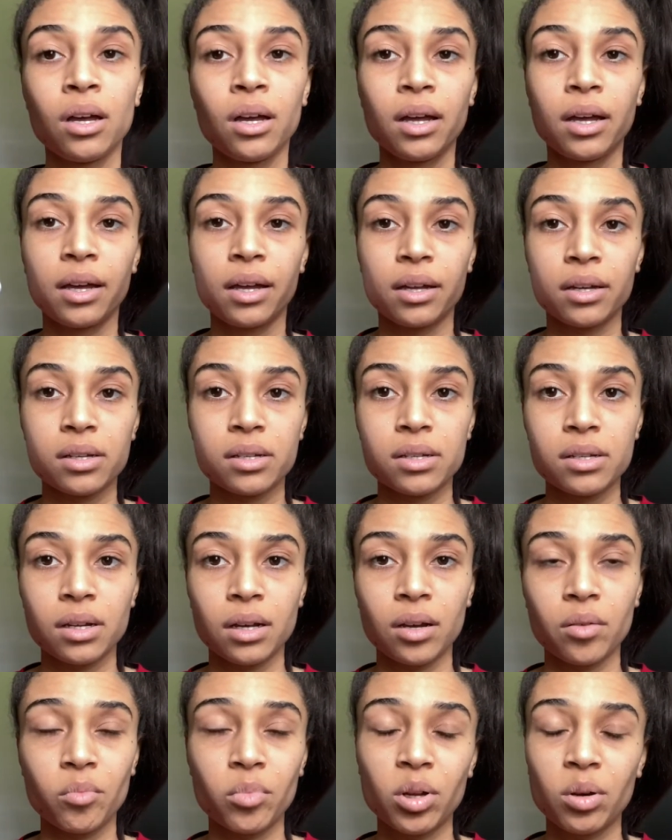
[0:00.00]
And
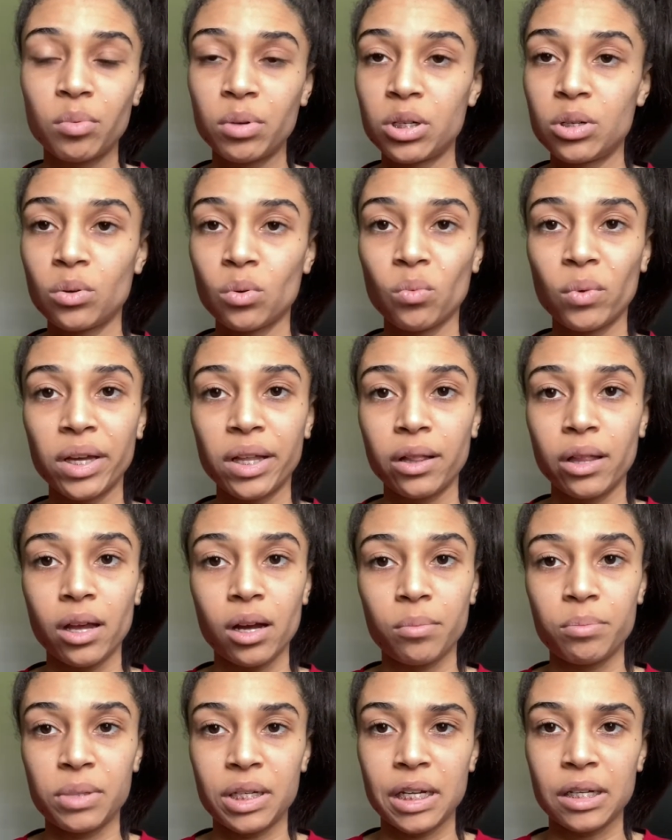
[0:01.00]
I'm going to be doing weekly
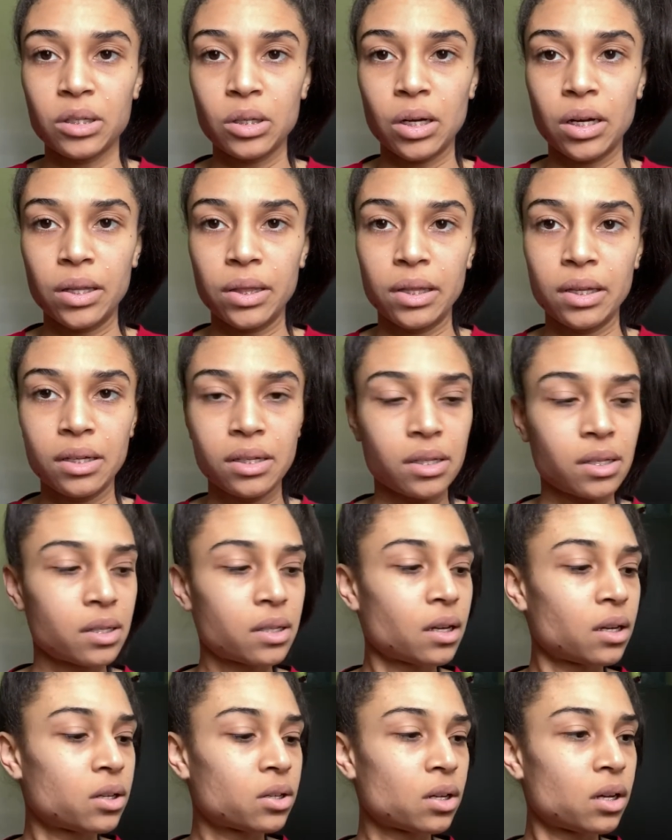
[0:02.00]
updates on
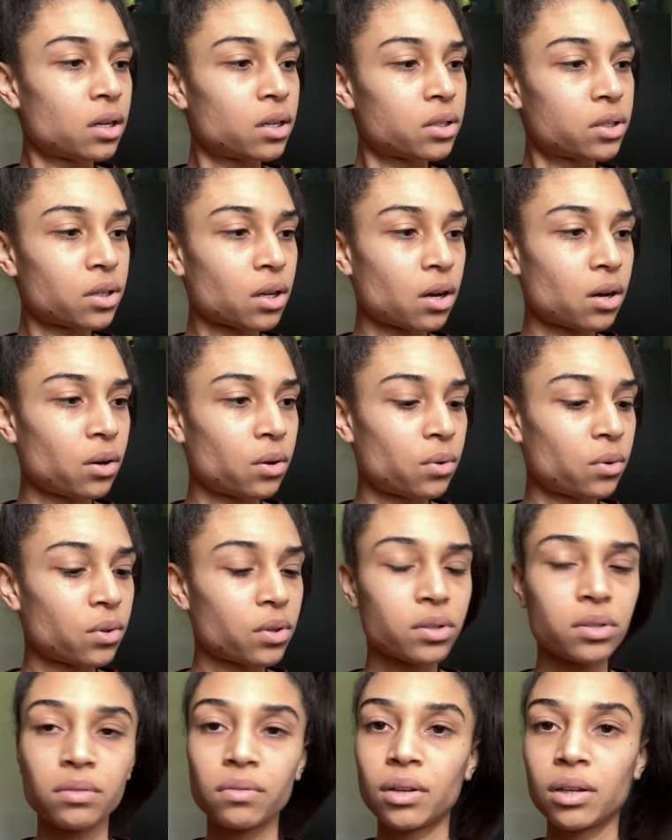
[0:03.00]
this. So
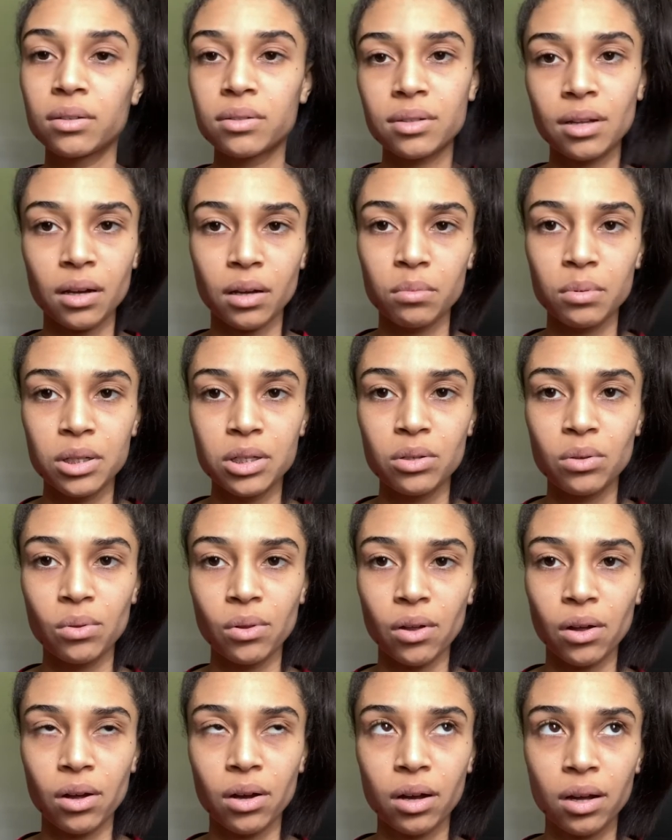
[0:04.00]
this video is not going to be too
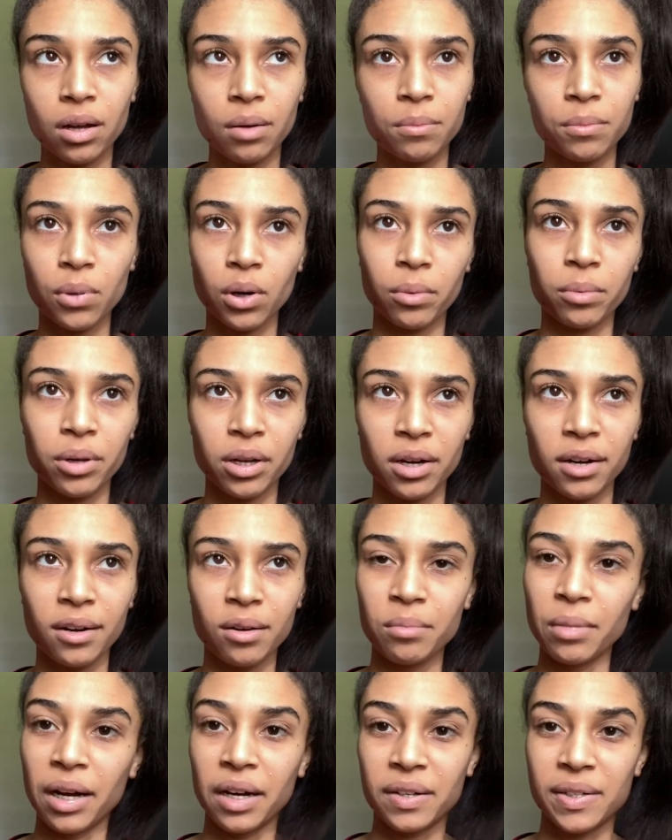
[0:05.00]
long. I'm probably going to go
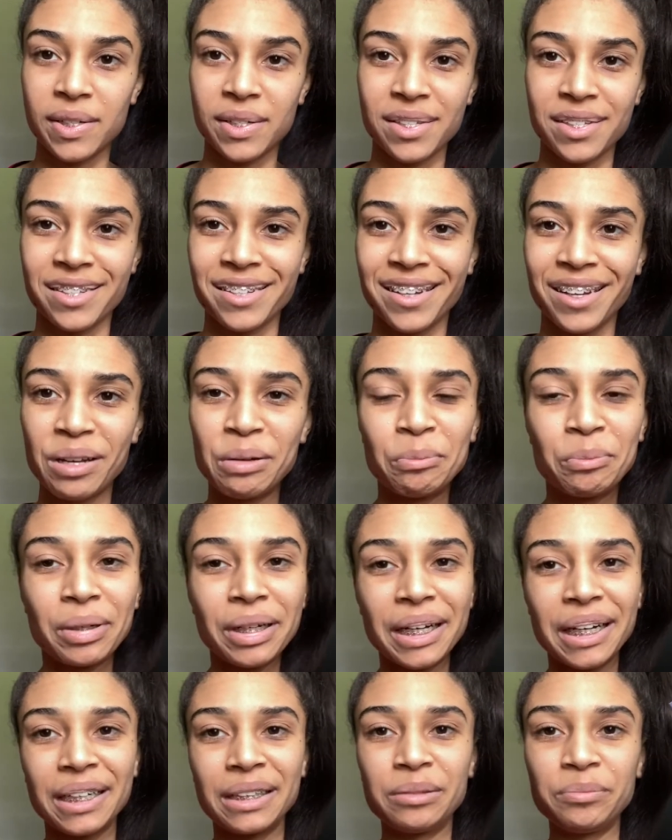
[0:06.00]
back to sleep.
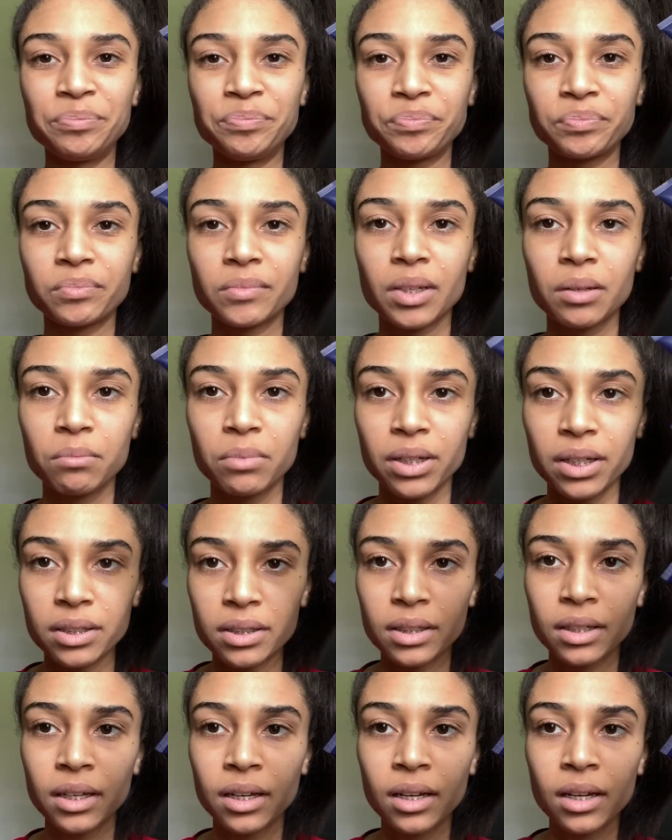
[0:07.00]
But
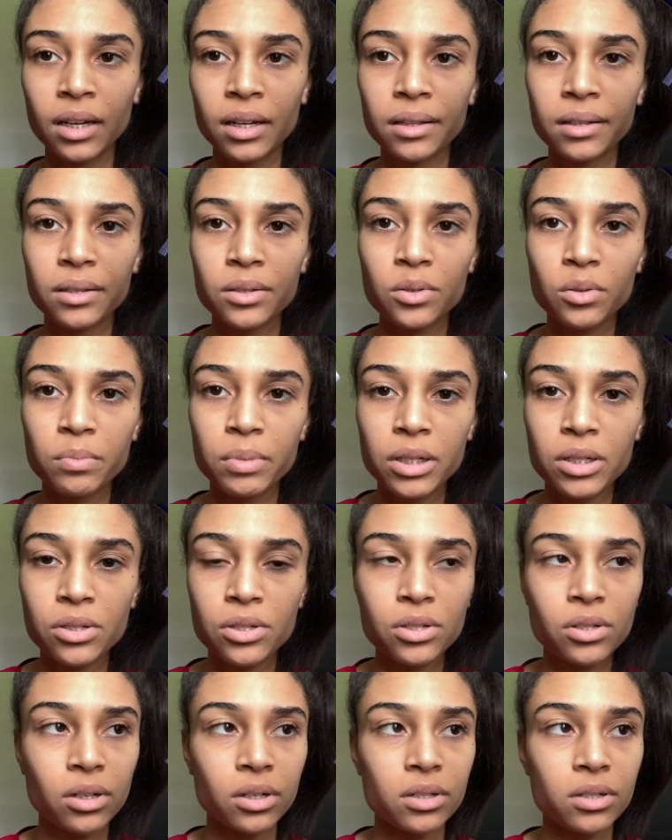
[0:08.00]
this will be a
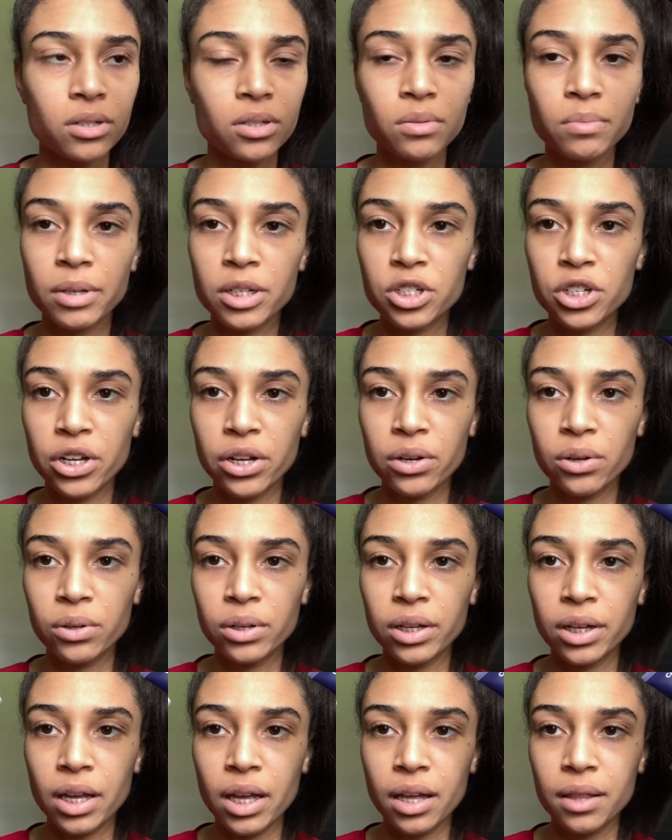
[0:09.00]
start to my channel.
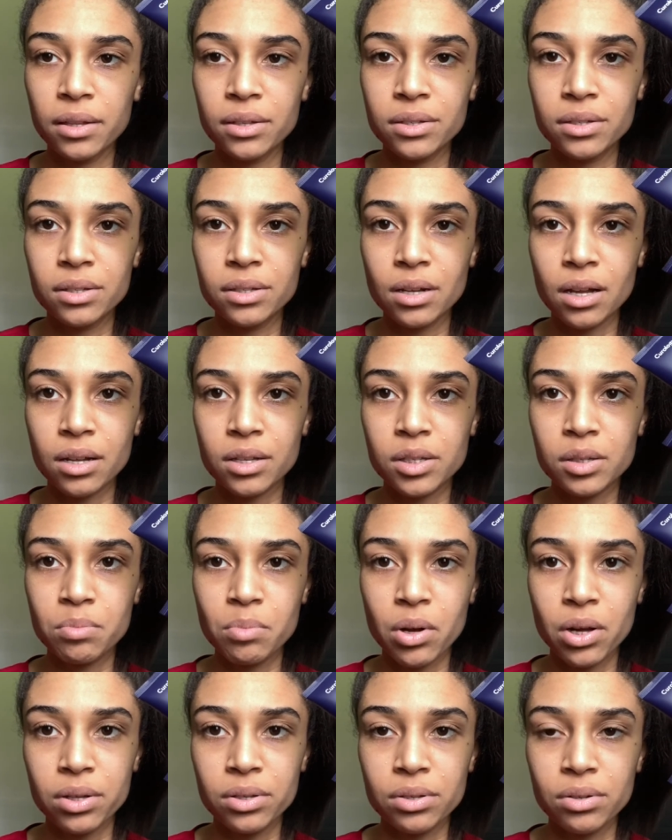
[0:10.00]
Again, this is not
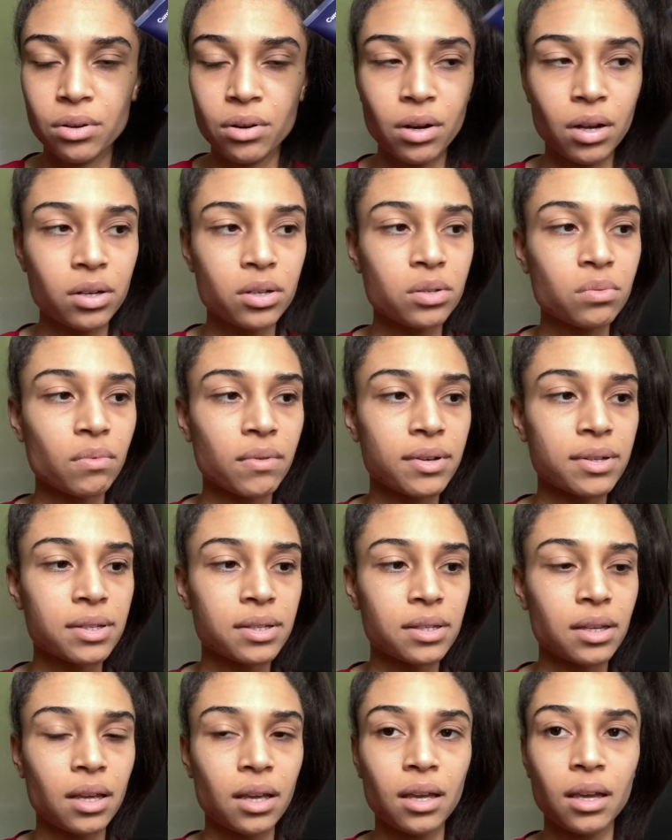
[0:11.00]
sponsored. I just want to
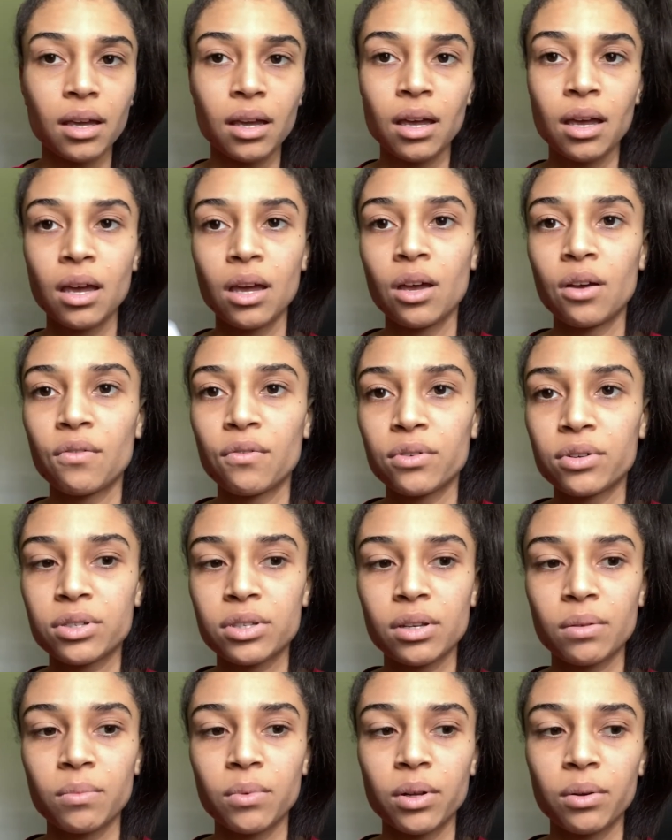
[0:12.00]
see for
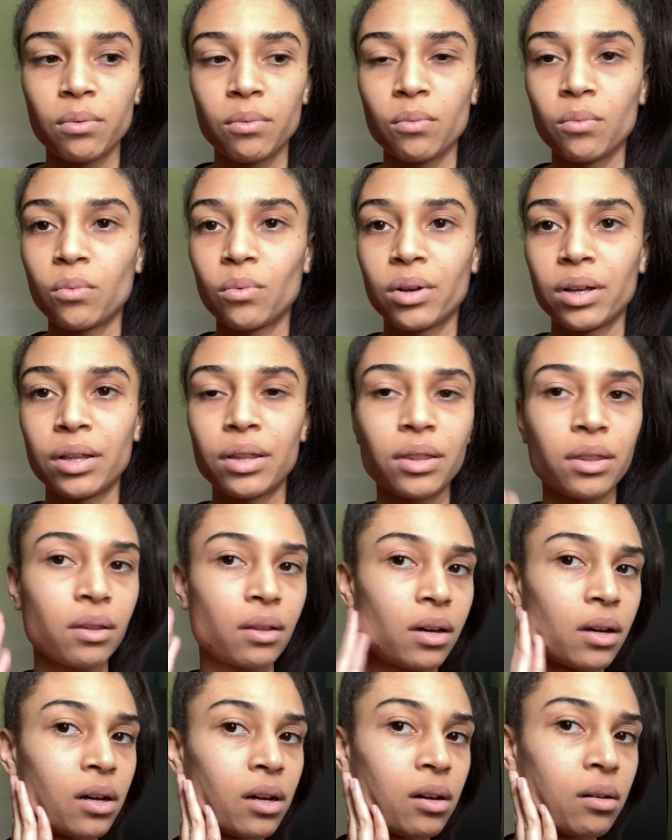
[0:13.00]
someone with
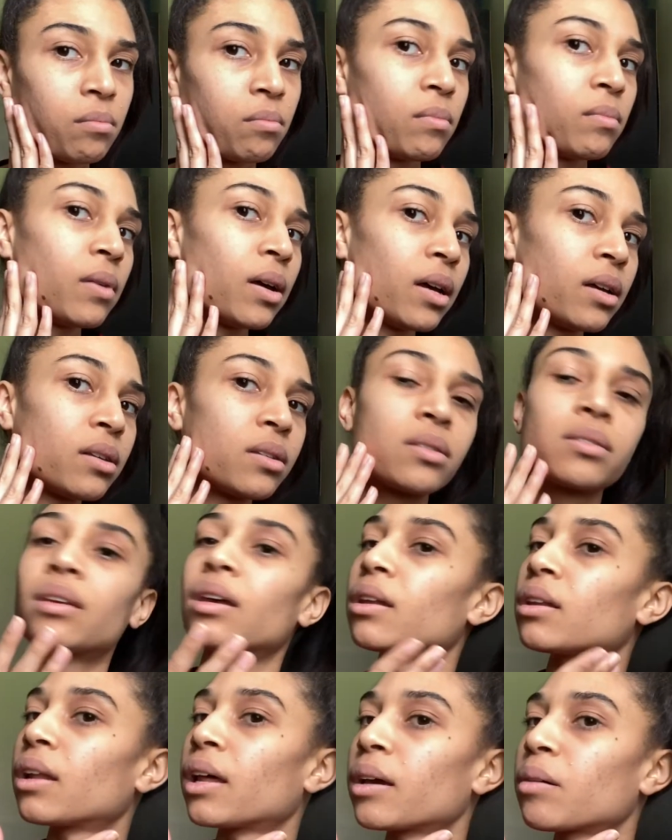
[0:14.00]

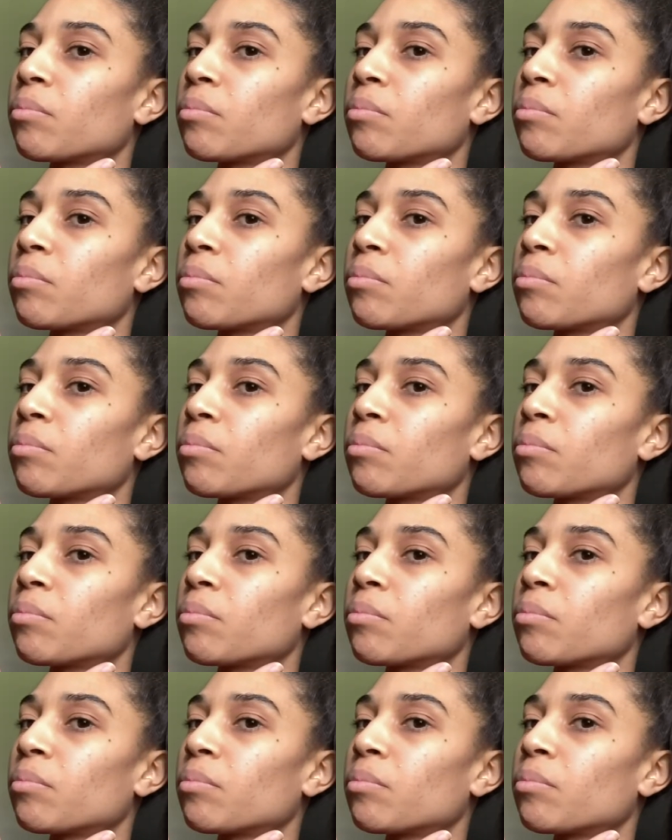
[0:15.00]
skin like